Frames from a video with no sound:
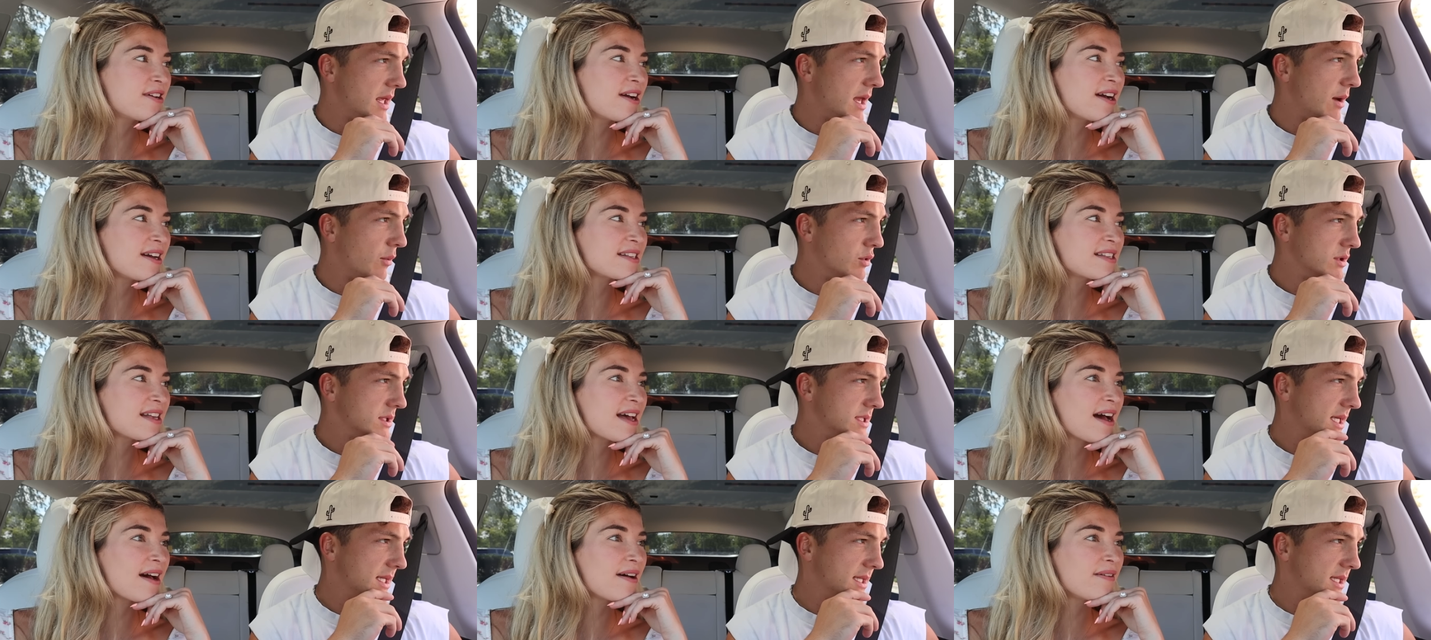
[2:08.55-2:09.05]
Speaker 1: you? Yeah, guys
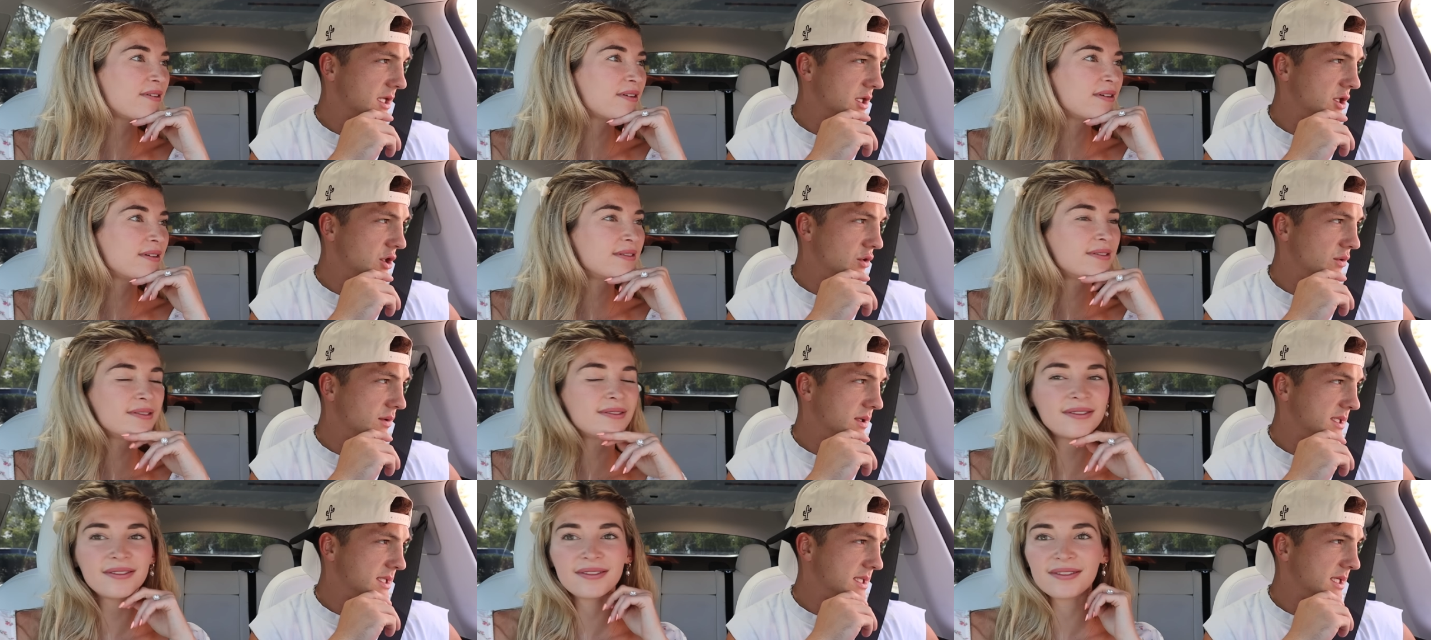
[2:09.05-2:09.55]
what's have? like the
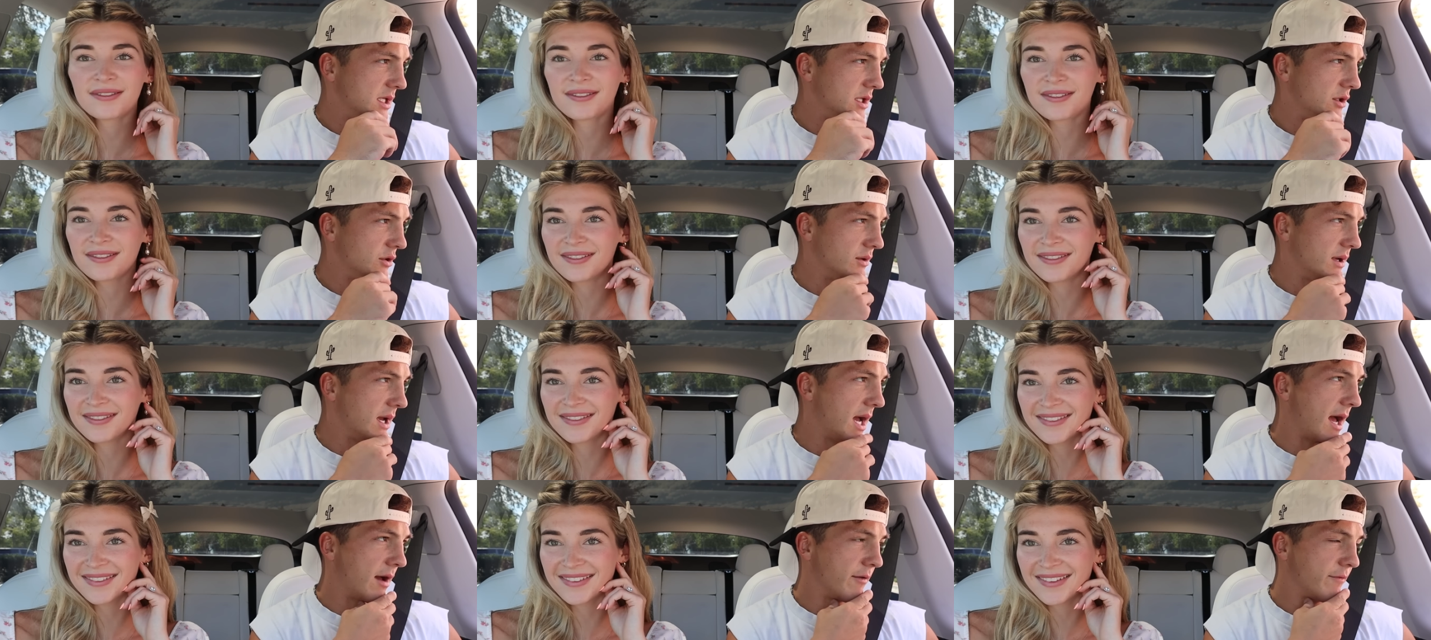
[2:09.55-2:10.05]
newest thing you
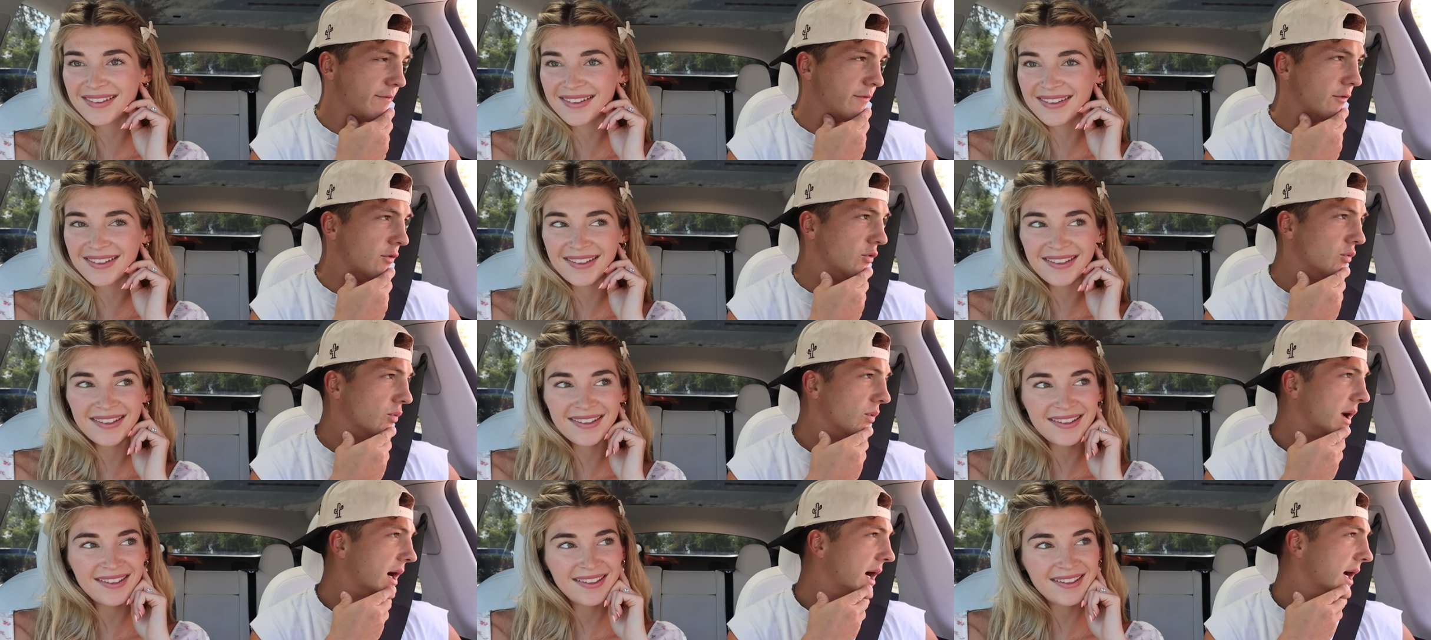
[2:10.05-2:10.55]
got
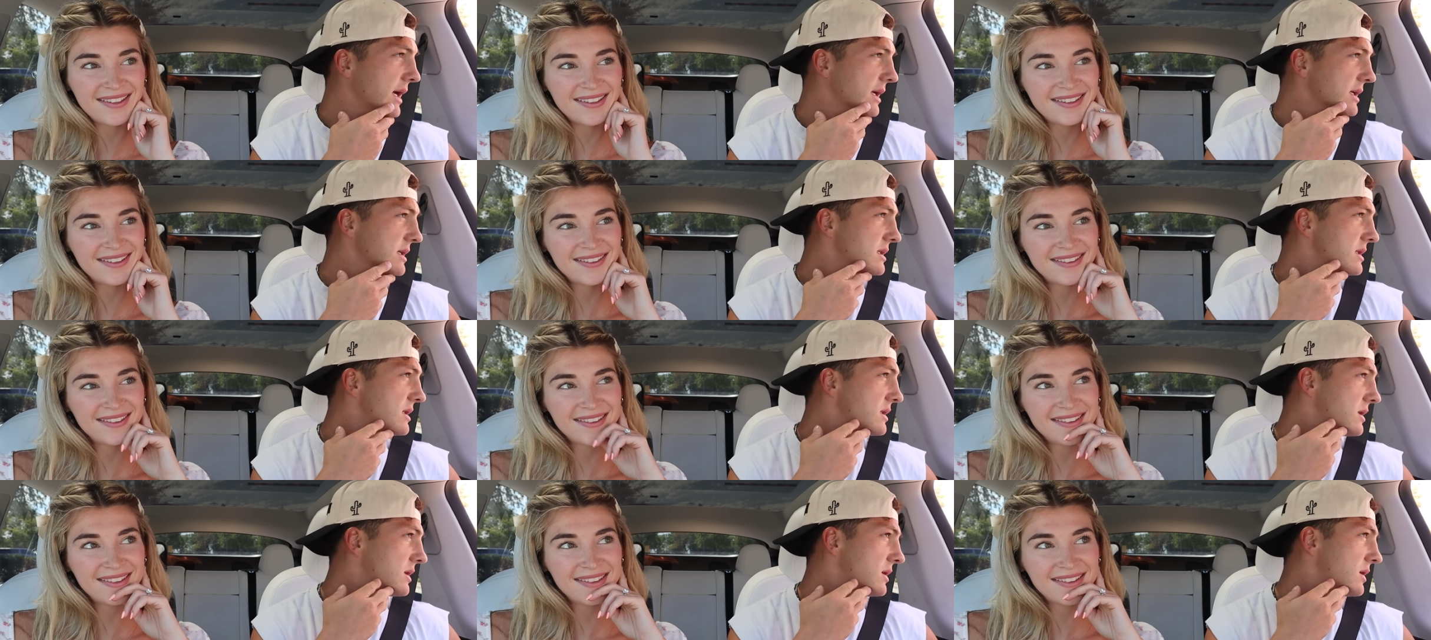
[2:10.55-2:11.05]
food
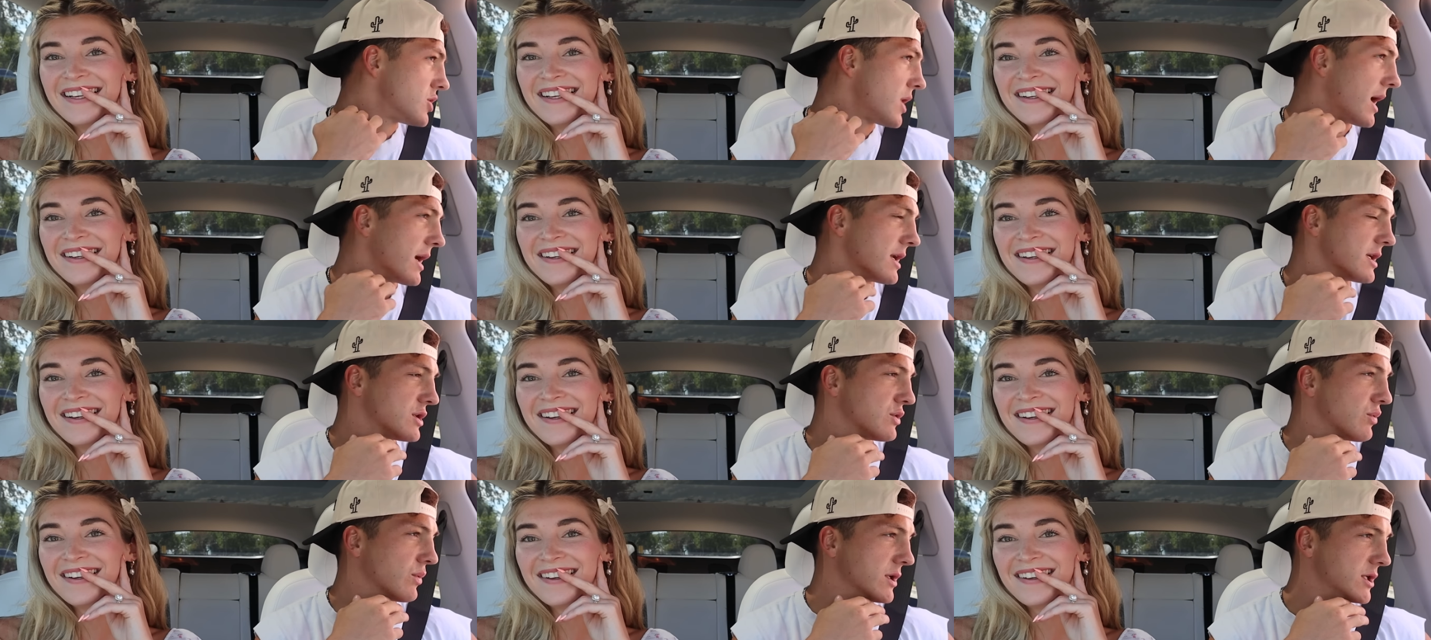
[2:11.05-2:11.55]
wise? Trying
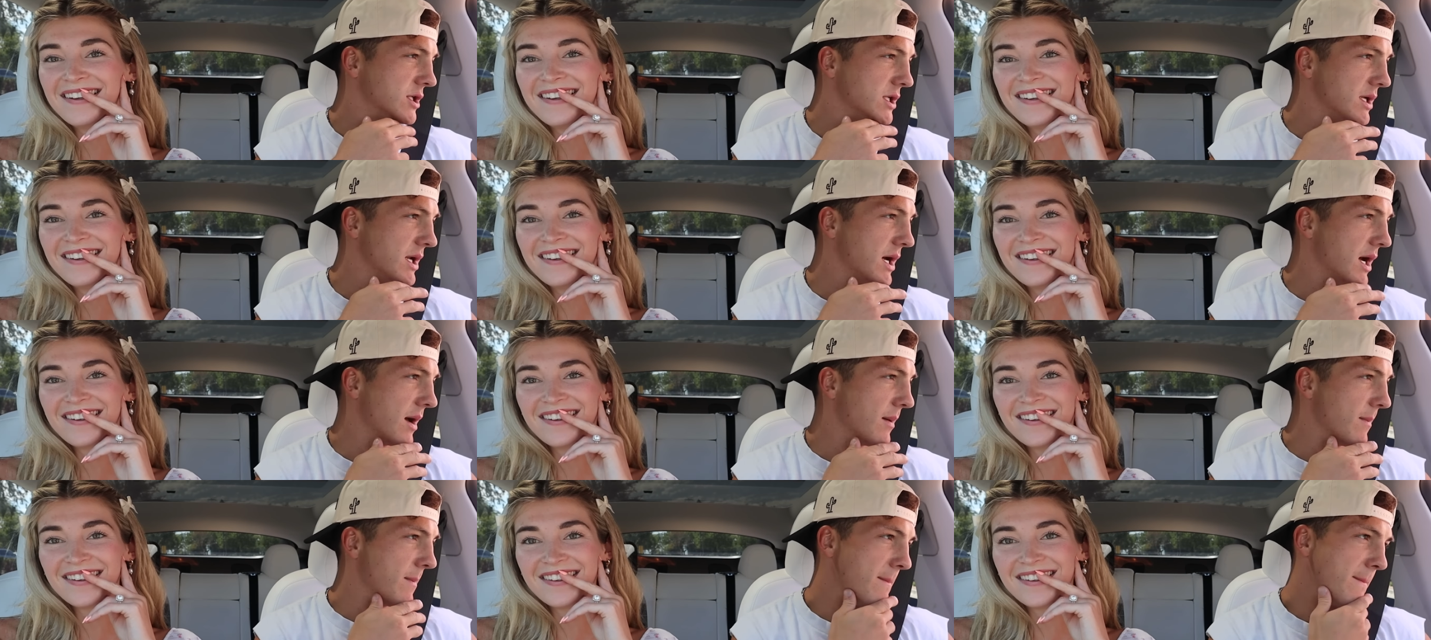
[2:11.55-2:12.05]
to switch it
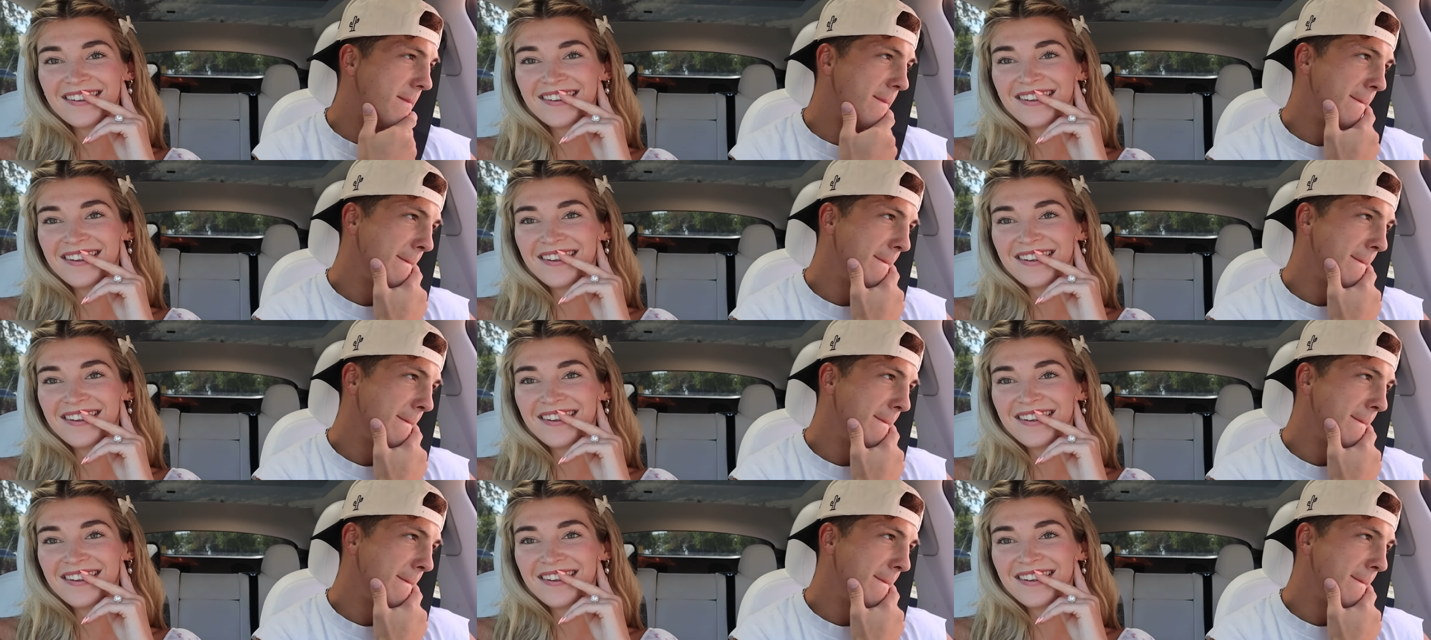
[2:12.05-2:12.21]
up.